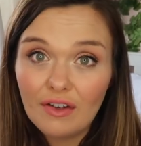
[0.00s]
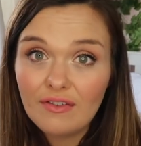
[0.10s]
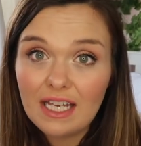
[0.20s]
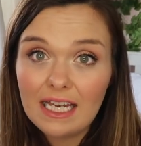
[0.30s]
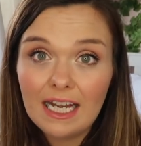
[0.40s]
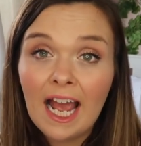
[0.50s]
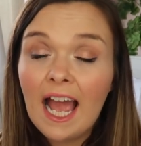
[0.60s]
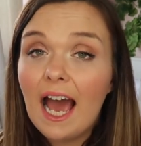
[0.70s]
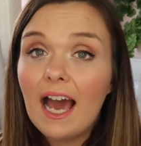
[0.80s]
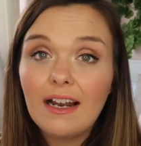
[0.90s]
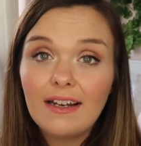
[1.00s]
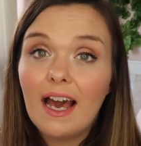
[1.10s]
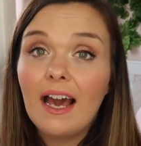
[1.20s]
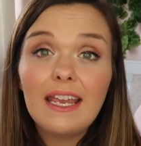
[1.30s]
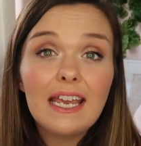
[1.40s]
15,
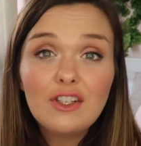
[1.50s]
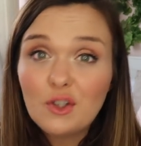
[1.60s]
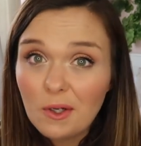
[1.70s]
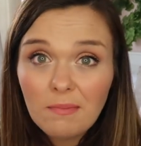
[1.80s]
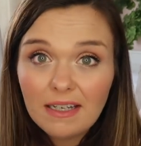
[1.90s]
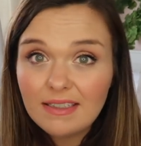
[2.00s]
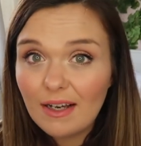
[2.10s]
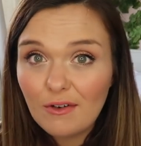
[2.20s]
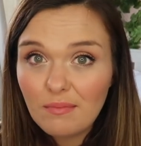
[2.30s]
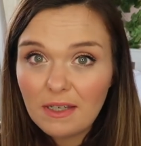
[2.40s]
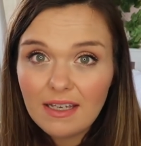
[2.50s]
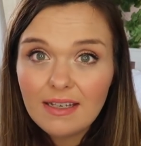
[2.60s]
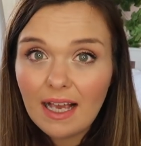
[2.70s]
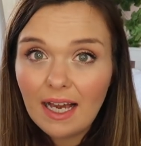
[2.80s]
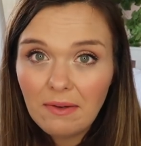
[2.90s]
and I enjoy myself
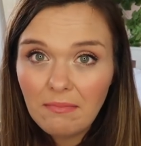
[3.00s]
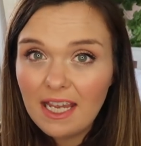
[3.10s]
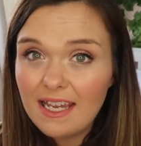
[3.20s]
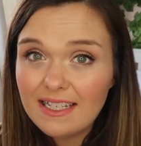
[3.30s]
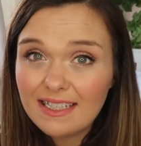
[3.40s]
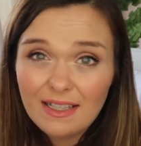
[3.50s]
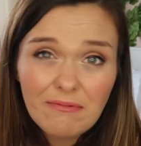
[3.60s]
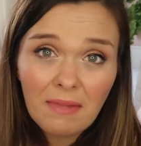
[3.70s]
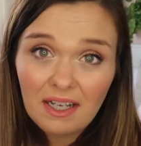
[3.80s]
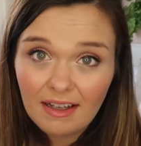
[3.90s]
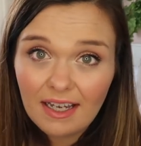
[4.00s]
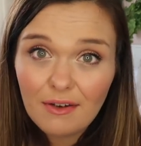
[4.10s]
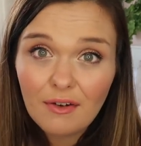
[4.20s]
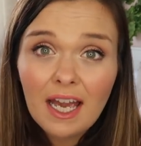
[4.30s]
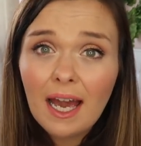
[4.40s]
because I'm here to live my
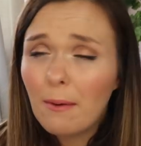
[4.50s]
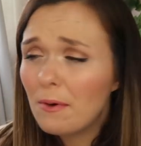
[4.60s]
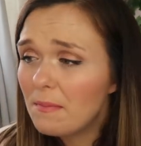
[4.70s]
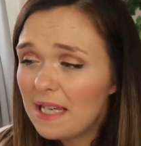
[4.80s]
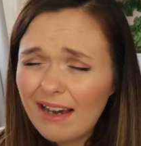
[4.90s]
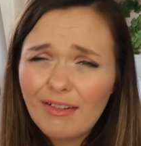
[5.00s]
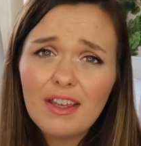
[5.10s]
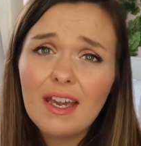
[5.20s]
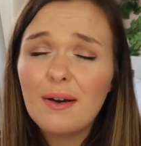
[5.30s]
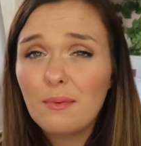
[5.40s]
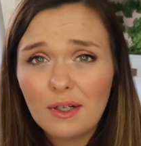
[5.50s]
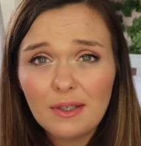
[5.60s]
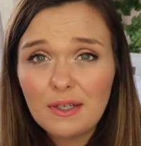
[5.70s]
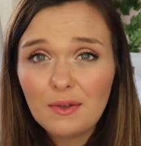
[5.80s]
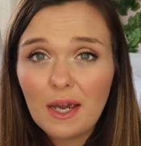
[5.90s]
life. I want to be healthier, I want
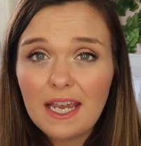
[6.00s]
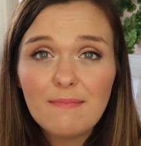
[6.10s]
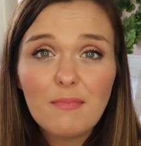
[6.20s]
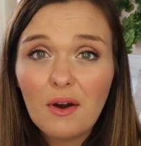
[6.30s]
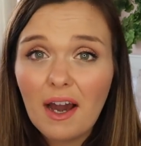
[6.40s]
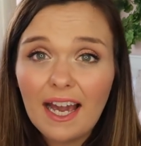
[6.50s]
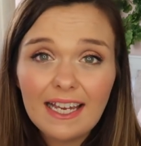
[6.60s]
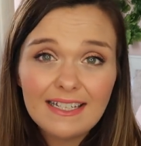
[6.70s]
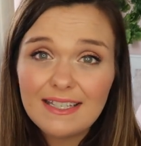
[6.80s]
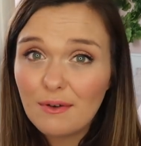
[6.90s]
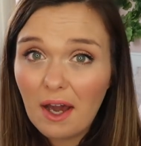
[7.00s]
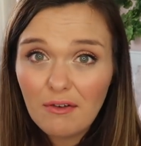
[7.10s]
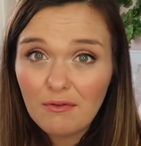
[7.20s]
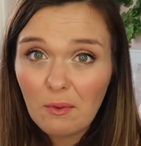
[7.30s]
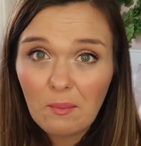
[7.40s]
to lose weight, but I can still
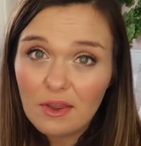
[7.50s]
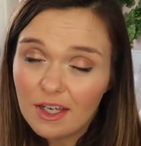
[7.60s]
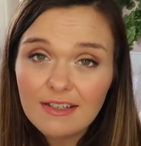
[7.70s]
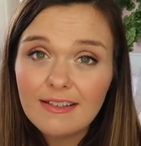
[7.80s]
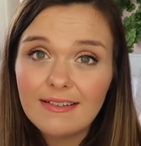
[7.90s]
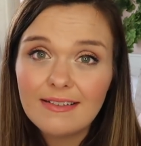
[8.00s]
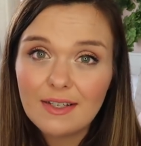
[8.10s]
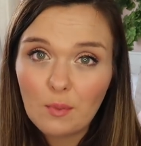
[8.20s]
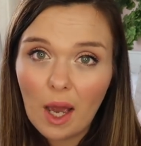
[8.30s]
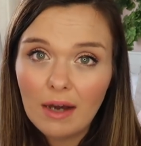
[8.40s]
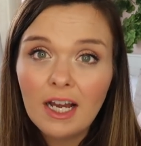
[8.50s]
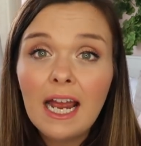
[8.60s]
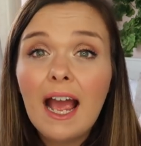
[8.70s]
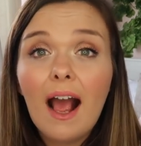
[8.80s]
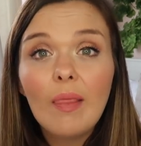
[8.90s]
have fun with those SYNS as well.
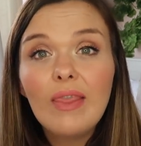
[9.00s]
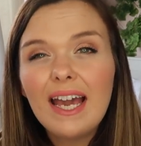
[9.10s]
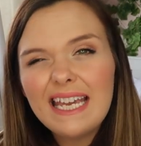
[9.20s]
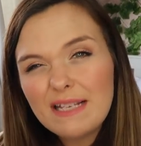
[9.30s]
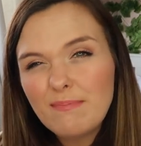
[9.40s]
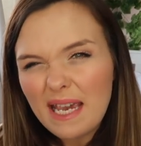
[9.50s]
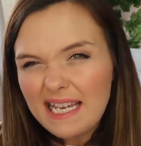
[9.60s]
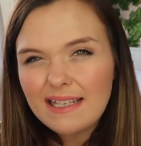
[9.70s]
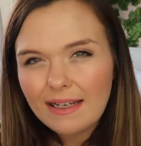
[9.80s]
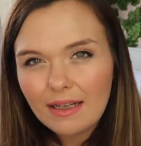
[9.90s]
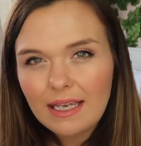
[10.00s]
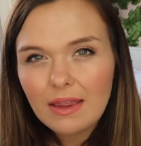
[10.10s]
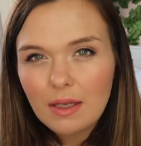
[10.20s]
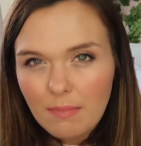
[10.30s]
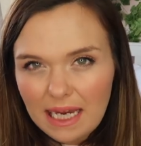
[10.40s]
And that is
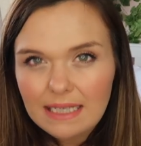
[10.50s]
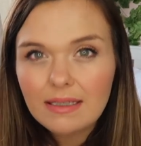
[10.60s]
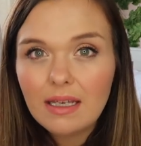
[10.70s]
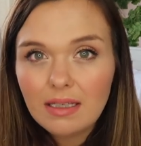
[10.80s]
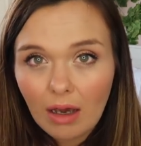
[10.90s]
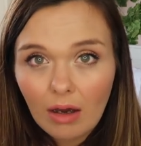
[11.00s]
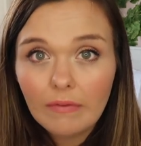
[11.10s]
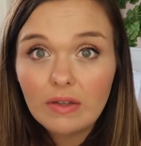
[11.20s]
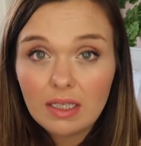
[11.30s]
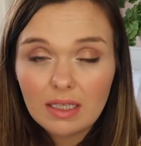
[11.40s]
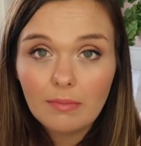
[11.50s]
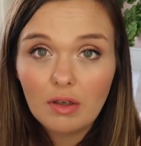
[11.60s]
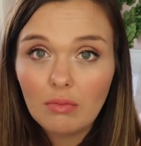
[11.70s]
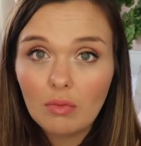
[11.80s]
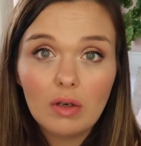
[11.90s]
basically the basis of the
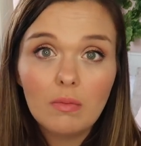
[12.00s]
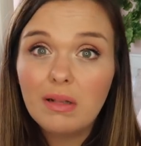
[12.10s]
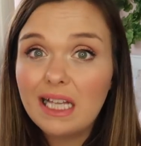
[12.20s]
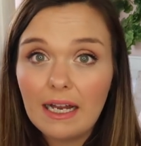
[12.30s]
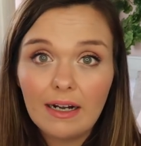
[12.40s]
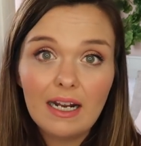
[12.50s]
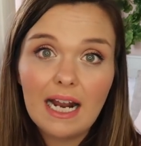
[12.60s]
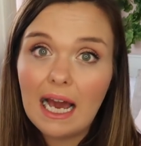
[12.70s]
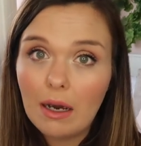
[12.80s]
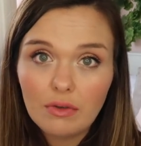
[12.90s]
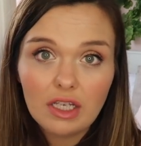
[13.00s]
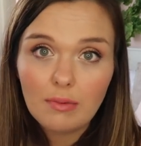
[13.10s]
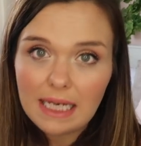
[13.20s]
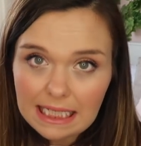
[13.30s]
Slimming World plan and how you